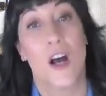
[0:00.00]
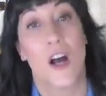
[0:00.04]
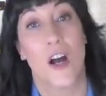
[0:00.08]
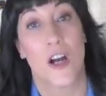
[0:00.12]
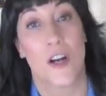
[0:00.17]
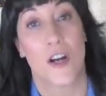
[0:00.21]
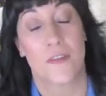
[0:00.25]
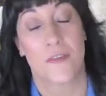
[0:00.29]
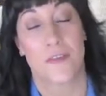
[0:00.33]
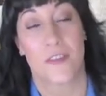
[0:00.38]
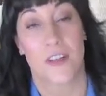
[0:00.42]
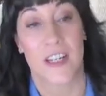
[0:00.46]

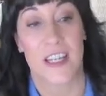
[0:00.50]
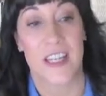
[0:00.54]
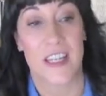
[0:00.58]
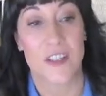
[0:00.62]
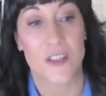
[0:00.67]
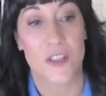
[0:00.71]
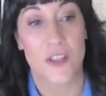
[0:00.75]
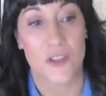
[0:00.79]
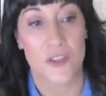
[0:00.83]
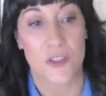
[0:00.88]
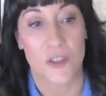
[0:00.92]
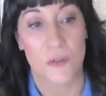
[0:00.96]
are for
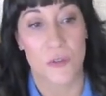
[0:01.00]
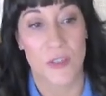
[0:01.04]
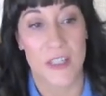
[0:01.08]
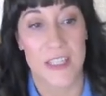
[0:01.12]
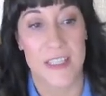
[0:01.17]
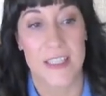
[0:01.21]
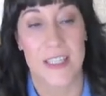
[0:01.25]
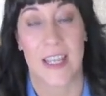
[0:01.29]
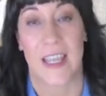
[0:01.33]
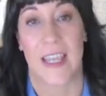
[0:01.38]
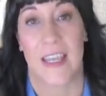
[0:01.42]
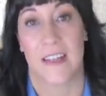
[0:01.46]
each
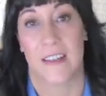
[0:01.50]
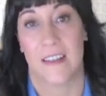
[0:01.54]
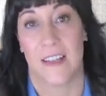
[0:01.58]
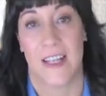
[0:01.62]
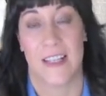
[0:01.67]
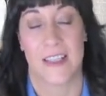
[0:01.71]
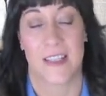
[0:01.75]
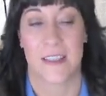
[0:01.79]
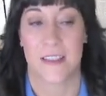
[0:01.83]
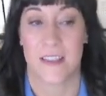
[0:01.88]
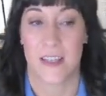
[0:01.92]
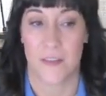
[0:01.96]
student to
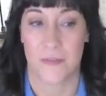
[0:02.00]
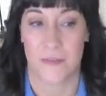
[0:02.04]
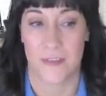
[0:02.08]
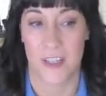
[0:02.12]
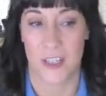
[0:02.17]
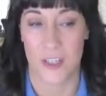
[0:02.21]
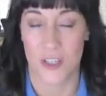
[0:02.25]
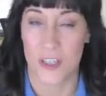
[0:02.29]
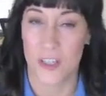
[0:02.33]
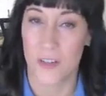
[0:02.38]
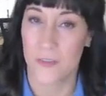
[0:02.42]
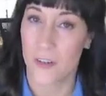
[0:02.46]
analyze the
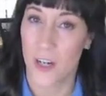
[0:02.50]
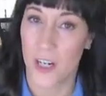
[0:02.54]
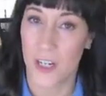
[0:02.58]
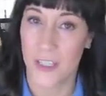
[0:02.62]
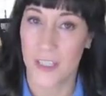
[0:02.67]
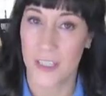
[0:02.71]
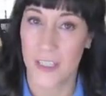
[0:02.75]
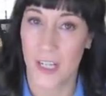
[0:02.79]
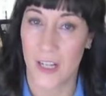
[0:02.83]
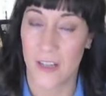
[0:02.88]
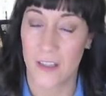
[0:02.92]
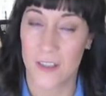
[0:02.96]
definition of
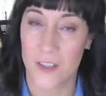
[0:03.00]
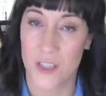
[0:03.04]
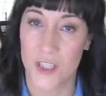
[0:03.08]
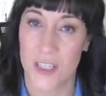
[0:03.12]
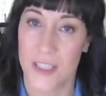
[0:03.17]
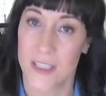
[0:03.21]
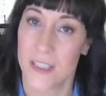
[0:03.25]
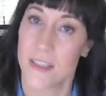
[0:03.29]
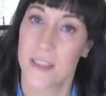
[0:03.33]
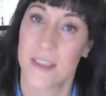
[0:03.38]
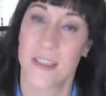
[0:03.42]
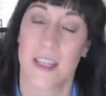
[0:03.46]

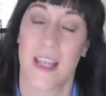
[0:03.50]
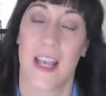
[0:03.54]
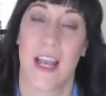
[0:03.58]
archaeologist.